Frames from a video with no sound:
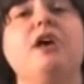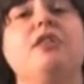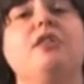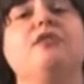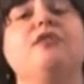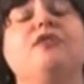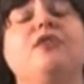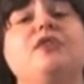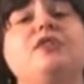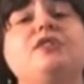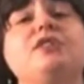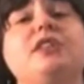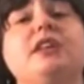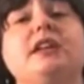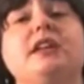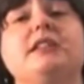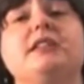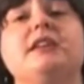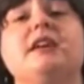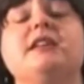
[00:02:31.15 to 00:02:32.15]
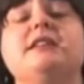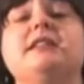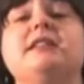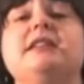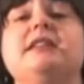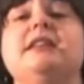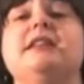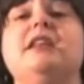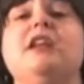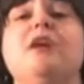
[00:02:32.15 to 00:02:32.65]
The first thing it does
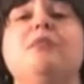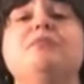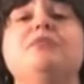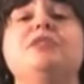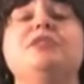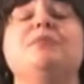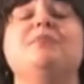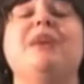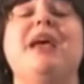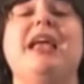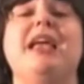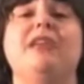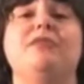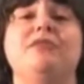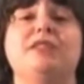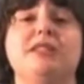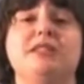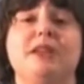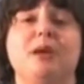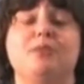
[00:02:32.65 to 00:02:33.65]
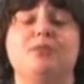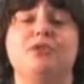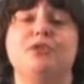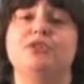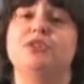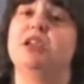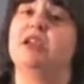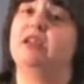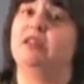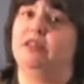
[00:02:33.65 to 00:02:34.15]
is it numbs the pain
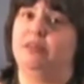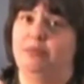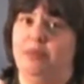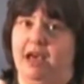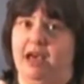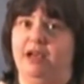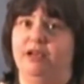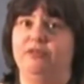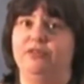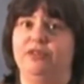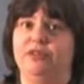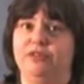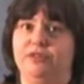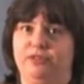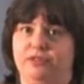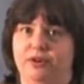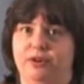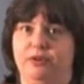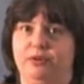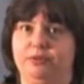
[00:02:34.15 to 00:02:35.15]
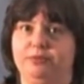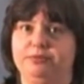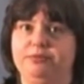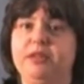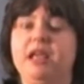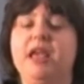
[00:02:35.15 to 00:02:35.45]
receptors in the back of the throat.